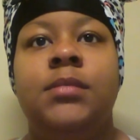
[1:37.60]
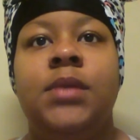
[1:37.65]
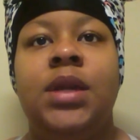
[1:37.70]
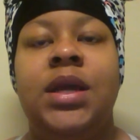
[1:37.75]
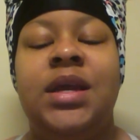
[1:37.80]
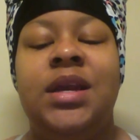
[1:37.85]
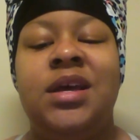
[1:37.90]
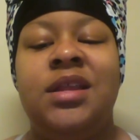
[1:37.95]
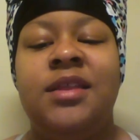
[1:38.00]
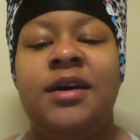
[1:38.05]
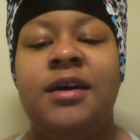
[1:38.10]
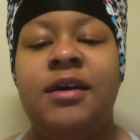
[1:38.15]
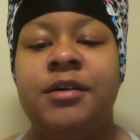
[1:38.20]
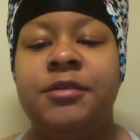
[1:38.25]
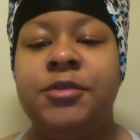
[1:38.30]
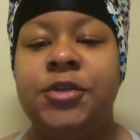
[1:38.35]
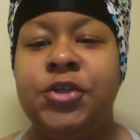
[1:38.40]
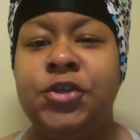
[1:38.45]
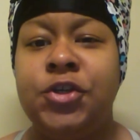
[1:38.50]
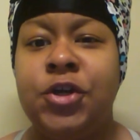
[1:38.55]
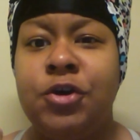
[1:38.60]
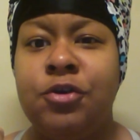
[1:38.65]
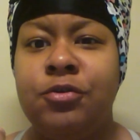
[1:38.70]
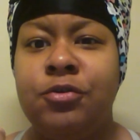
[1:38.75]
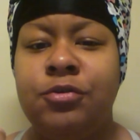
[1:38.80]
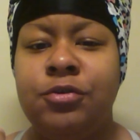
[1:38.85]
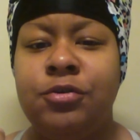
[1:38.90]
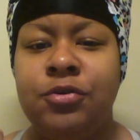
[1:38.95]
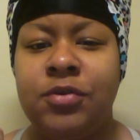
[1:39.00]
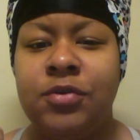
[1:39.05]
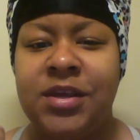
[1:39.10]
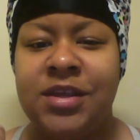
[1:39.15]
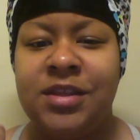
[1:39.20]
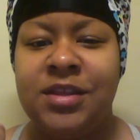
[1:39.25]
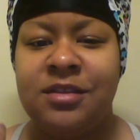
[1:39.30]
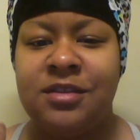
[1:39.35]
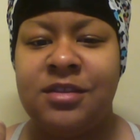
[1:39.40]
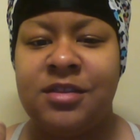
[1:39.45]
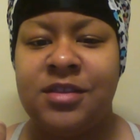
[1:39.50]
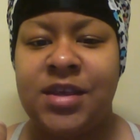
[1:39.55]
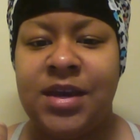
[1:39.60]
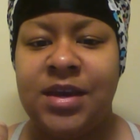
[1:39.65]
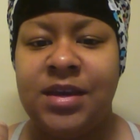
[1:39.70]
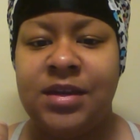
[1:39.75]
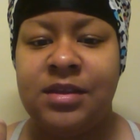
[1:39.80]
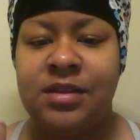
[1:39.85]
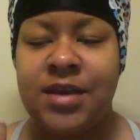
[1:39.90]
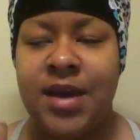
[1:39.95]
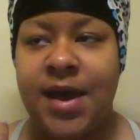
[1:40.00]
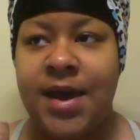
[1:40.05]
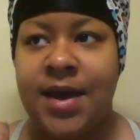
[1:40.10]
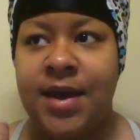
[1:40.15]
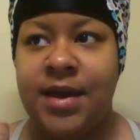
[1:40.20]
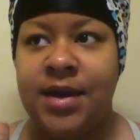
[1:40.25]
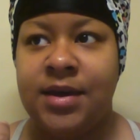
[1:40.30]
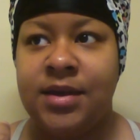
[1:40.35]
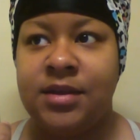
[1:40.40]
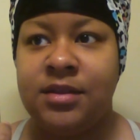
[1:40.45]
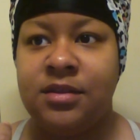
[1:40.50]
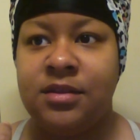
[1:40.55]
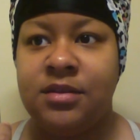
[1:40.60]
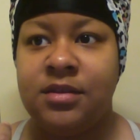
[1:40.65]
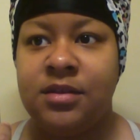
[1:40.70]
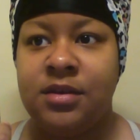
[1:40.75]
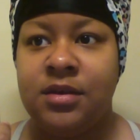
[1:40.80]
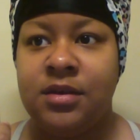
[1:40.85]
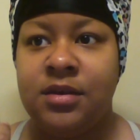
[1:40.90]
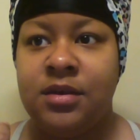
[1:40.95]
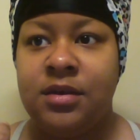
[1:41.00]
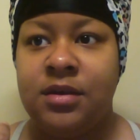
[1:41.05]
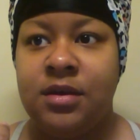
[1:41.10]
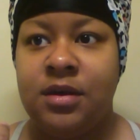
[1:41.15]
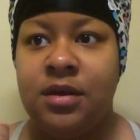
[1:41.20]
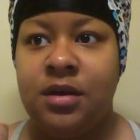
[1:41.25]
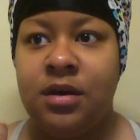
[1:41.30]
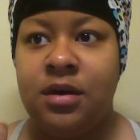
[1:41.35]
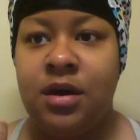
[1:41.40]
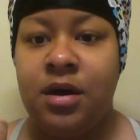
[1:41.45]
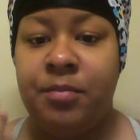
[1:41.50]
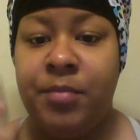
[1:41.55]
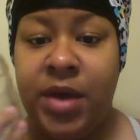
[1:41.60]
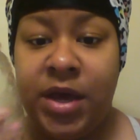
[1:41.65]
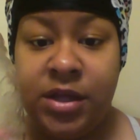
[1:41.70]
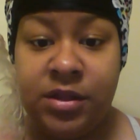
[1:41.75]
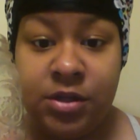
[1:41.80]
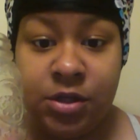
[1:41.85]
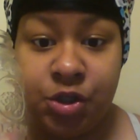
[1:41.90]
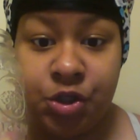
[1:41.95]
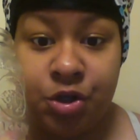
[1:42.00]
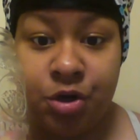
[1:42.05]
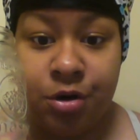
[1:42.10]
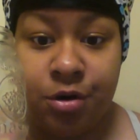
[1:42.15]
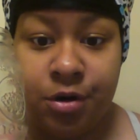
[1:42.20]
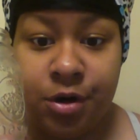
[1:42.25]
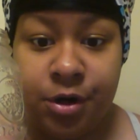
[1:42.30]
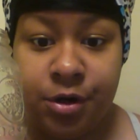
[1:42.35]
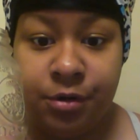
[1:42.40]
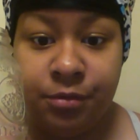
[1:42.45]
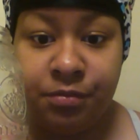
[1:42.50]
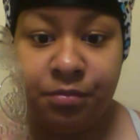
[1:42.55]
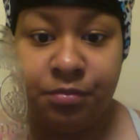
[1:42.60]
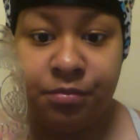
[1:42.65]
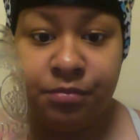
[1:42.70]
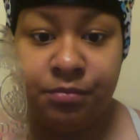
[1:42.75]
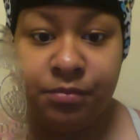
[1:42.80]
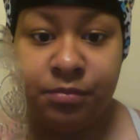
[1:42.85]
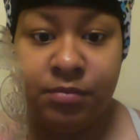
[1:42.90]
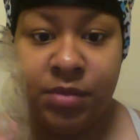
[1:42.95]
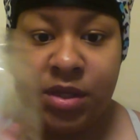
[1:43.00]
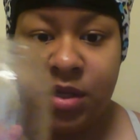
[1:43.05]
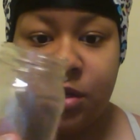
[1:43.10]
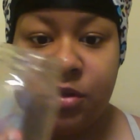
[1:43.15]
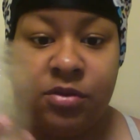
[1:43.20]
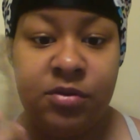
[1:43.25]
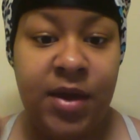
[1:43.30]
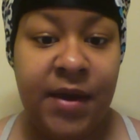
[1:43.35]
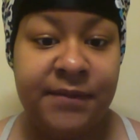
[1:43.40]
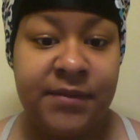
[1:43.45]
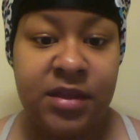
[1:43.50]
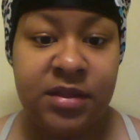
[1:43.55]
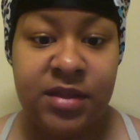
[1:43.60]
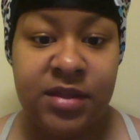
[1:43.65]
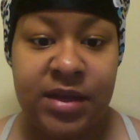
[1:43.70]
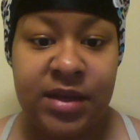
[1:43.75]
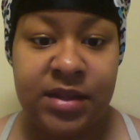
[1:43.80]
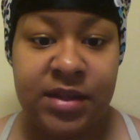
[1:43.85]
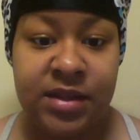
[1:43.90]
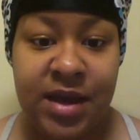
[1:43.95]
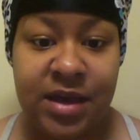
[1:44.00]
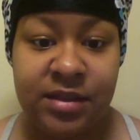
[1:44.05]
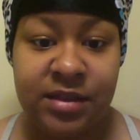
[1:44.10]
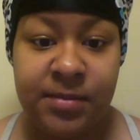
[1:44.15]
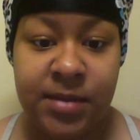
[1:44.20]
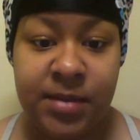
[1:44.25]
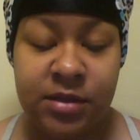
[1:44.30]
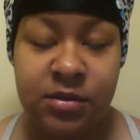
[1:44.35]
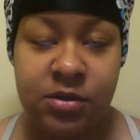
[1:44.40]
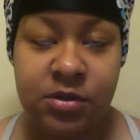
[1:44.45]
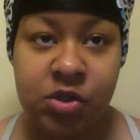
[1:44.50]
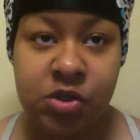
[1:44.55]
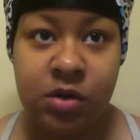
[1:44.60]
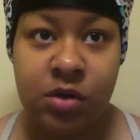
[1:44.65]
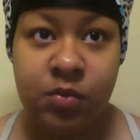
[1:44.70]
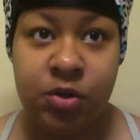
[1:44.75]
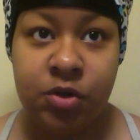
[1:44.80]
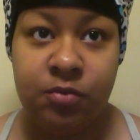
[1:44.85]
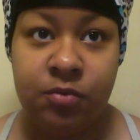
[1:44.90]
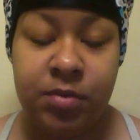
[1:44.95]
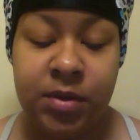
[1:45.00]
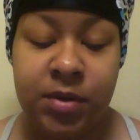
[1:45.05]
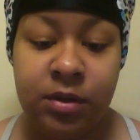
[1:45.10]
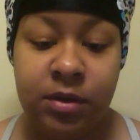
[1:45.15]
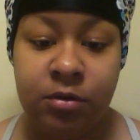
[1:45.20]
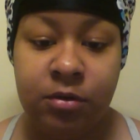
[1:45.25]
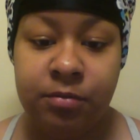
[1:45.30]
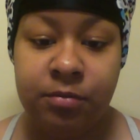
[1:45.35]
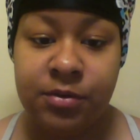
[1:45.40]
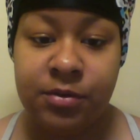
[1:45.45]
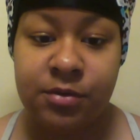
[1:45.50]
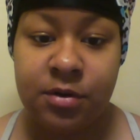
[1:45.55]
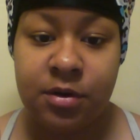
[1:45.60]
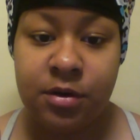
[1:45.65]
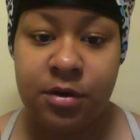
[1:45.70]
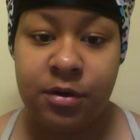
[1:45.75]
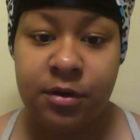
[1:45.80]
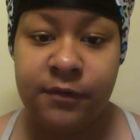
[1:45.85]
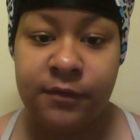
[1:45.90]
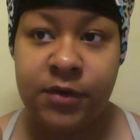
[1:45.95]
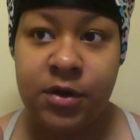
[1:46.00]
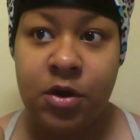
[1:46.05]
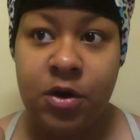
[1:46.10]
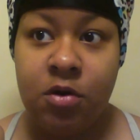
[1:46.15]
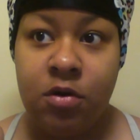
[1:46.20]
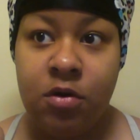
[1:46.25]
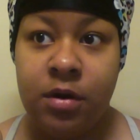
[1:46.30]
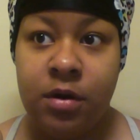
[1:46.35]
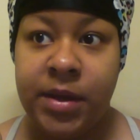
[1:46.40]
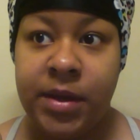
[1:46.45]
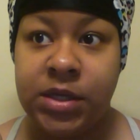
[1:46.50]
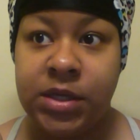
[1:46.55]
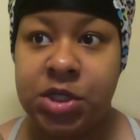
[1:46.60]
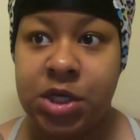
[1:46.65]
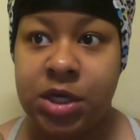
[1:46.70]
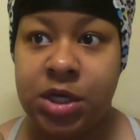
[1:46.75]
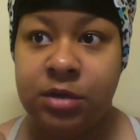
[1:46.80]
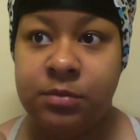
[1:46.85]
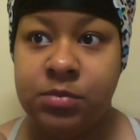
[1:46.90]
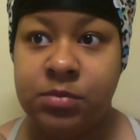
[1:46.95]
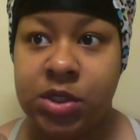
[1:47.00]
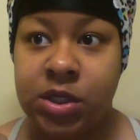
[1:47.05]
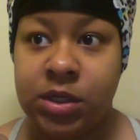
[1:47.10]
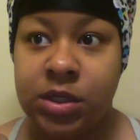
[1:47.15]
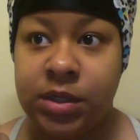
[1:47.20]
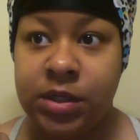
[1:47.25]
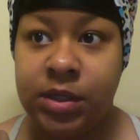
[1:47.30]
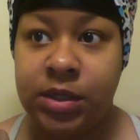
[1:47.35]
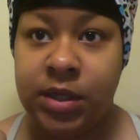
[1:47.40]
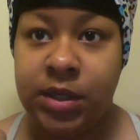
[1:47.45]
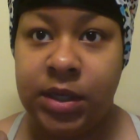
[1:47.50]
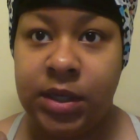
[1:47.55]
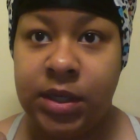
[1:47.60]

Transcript: And I thought, you can sanitize a mason jar, because you have to sanitize a mason jar when you pickle, preserve, or make jam, jelly,